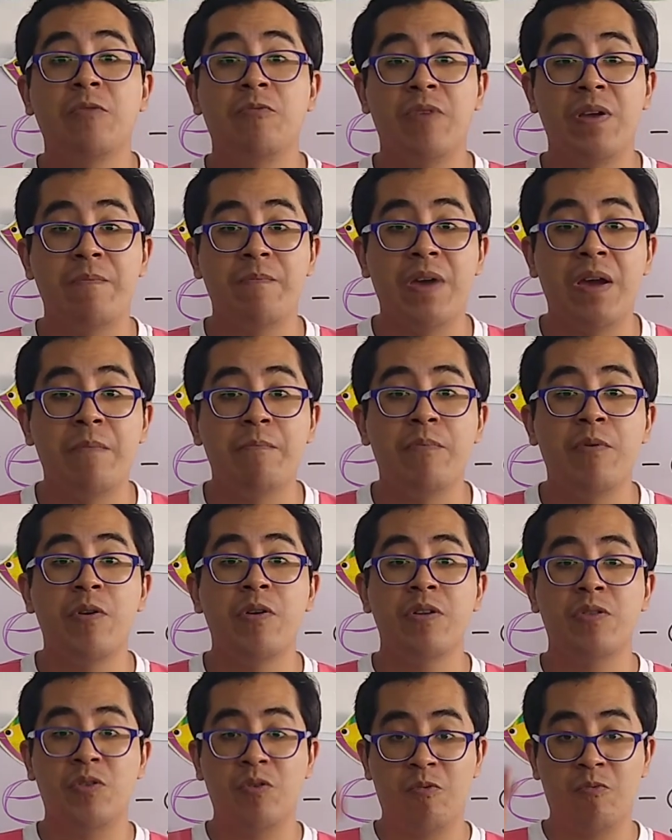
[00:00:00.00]

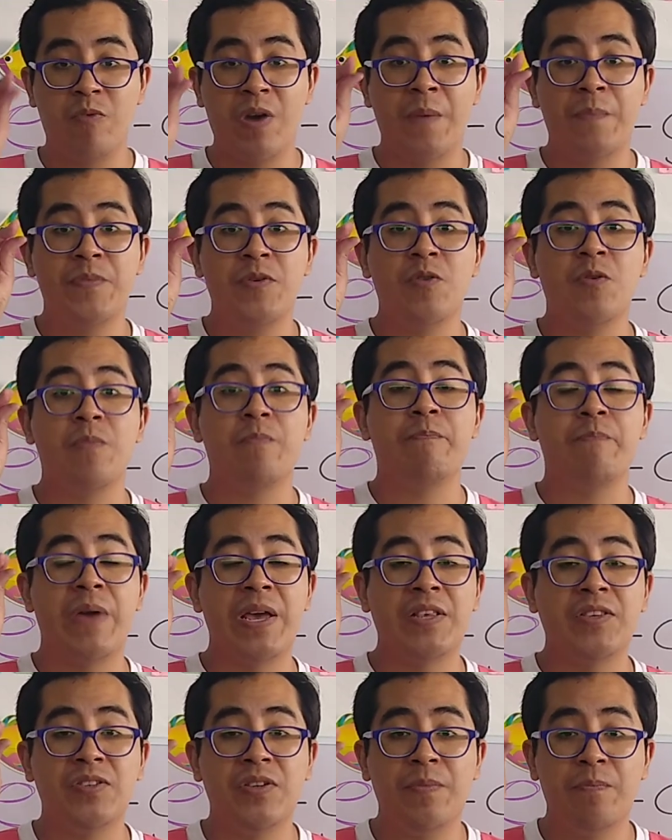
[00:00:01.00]
Remember to grab your
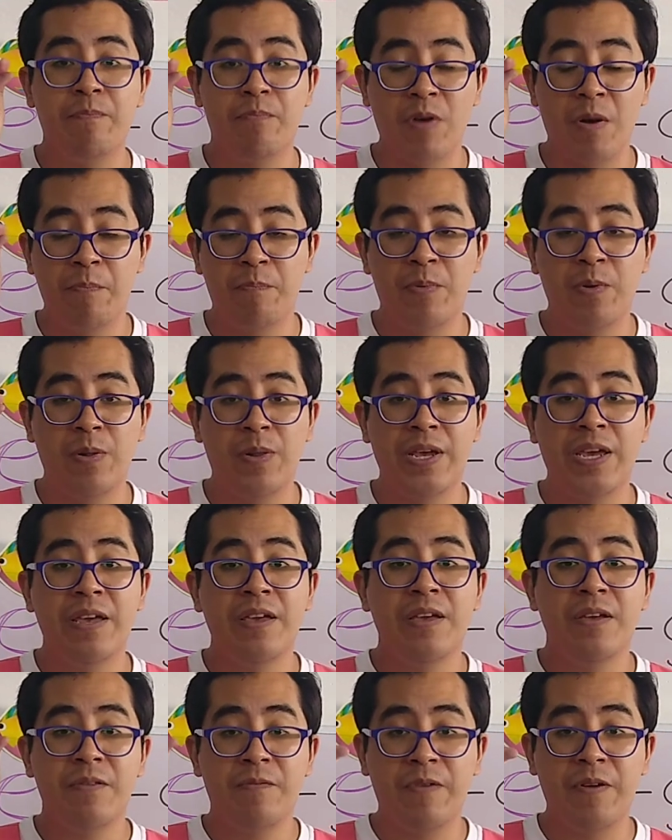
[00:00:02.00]
pencil
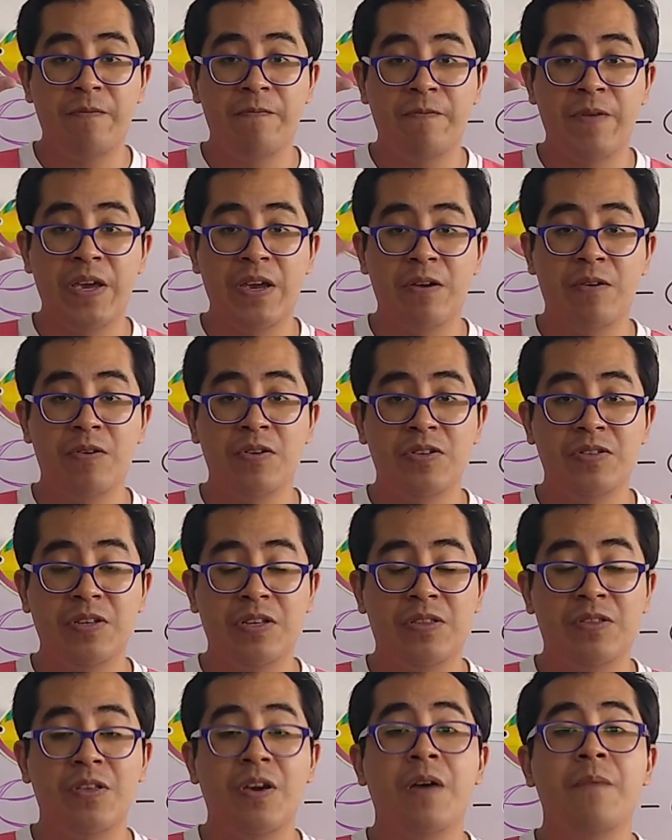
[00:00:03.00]
properly, three fingers,
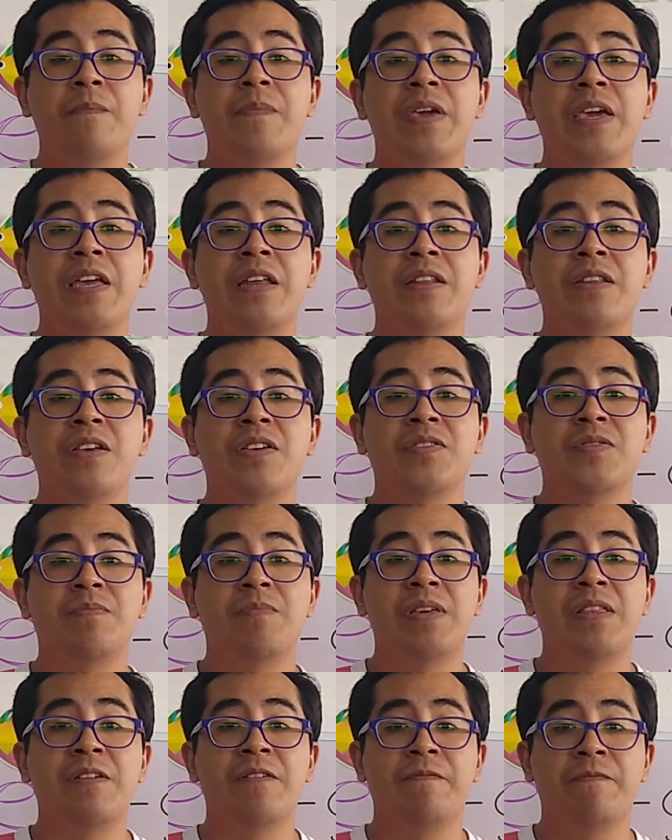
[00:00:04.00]
the thumb, index,
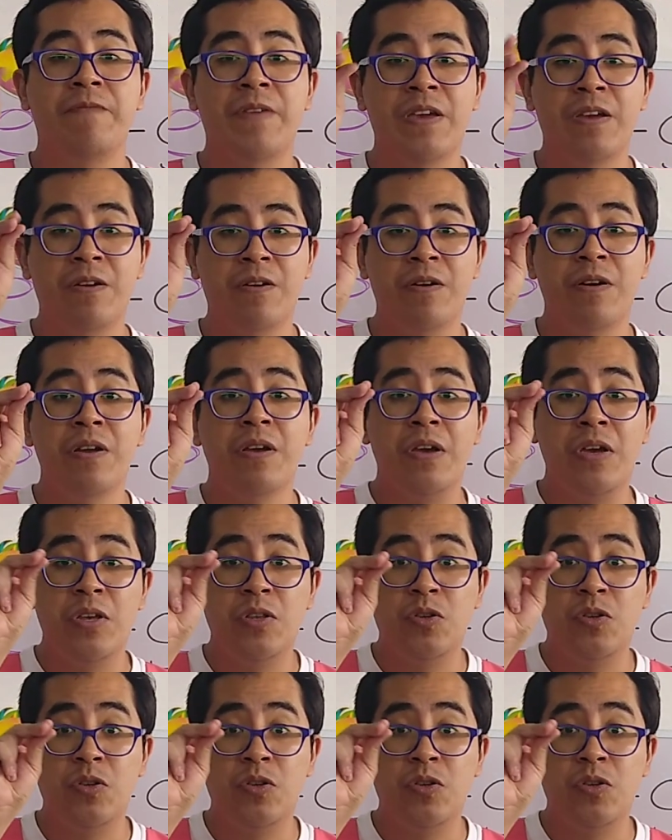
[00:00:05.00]
middle finger,